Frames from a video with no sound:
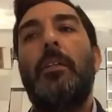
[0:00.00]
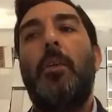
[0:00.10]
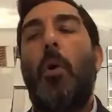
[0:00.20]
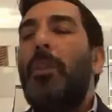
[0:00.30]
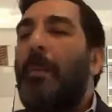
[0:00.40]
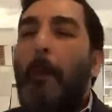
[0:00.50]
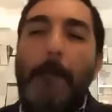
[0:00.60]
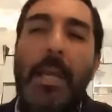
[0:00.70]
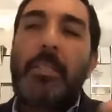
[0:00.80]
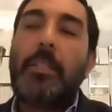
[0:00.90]
All the
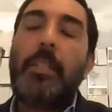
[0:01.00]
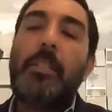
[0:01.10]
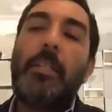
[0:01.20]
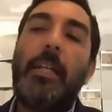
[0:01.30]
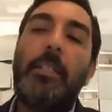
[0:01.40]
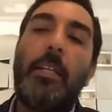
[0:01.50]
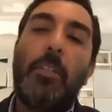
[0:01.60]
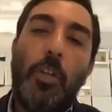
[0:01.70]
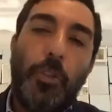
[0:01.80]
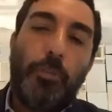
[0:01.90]
amazing things that I did
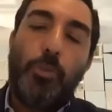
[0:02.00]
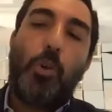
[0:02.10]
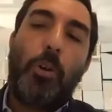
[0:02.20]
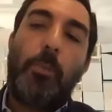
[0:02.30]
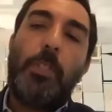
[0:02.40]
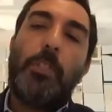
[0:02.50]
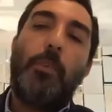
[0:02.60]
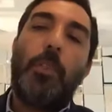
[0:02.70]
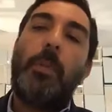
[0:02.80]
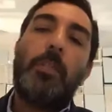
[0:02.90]
through Torah,
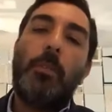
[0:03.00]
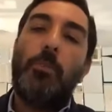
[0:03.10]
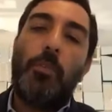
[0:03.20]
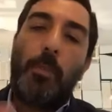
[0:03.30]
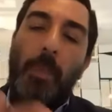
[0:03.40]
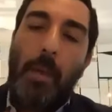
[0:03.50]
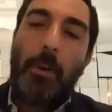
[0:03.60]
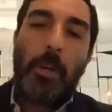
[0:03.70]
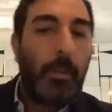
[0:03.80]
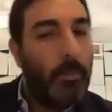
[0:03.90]
mitzvot, and ma'asim tovim. I
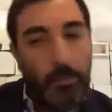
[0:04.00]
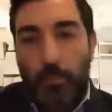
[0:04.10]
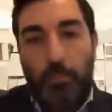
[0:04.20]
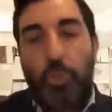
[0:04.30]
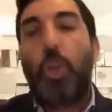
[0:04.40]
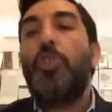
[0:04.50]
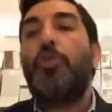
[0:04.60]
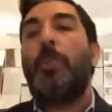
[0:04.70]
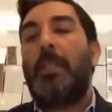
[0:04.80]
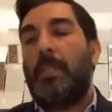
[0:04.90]
want to
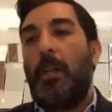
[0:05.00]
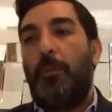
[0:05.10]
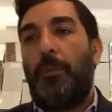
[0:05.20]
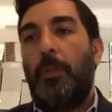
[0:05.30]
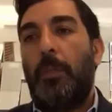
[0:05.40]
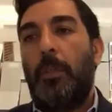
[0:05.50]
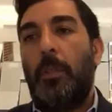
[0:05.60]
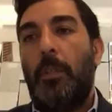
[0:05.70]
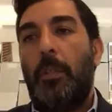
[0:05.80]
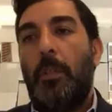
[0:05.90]
judge myself.
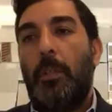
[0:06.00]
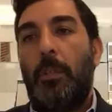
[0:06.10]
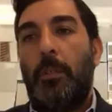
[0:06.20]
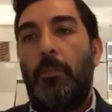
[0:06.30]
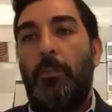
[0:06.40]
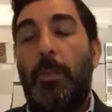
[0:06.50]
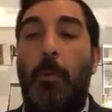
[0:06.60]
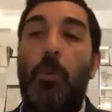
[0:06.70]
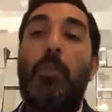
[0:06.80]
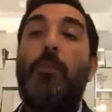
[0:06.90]
But
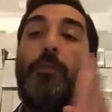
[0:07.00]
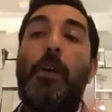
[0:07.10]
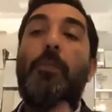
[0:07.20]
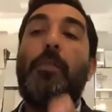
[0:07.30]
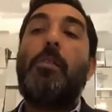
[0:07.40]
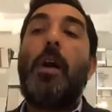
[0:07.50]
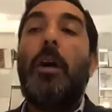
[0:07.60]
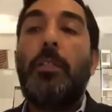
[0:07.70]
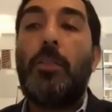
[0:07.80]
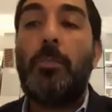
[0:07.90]
I'm also very, very
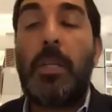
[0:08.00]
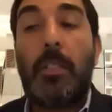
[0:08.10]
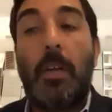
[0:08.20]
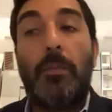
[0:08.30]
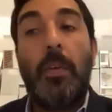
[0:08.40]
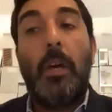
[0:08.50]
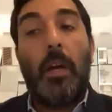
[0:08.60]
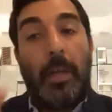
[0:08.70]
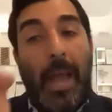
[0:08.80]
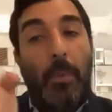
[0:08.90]
honest with myself
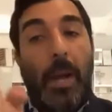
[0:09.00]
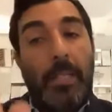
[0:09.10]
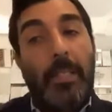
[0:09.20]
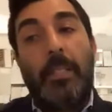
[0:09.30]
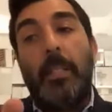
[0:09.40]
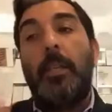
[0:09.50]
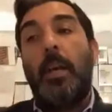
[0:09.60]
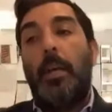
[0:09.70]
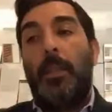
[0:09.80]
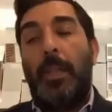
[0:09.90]
on how I sinned
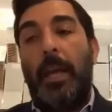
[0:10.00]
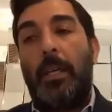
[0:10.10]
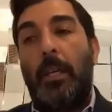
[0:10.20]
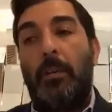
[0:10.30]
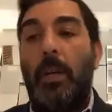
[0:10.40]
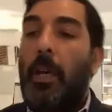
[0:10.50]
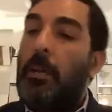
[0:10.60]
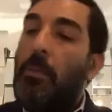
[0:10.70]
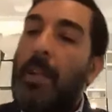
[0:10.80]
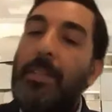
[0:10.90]
that year. And
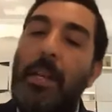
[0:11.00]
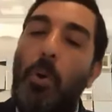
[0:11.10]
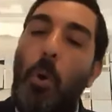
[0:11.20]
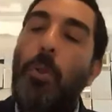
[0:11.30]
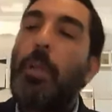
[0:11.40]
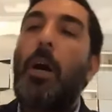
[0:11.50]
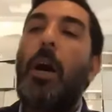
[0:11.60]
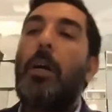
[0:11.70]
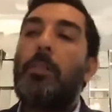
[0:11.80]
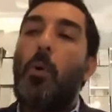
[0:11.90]
I write down all the
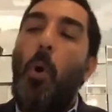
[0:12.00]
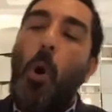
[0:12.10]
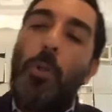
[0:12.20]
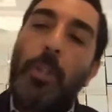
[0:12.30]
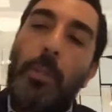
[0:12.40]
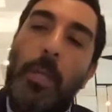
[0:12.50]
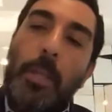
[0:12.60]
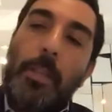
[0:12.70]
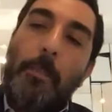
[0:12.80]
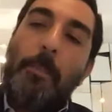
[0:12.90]
cons, all the,
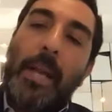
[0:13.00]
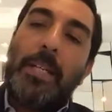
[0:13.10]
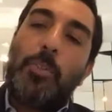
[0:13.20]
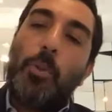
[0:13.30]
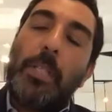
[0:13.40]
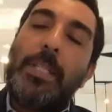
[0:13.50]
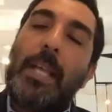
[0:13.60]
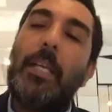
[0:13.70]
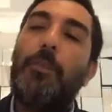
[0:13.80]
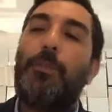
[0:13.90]
the minus, all the
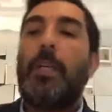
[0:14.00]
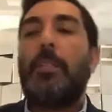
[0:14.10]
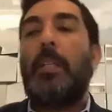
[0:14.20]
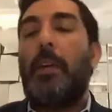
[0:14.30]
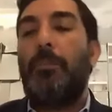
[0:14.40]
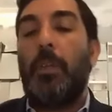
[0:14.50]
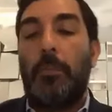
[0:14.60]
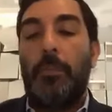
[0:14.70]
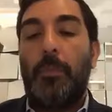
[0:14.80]
negative things that I've done.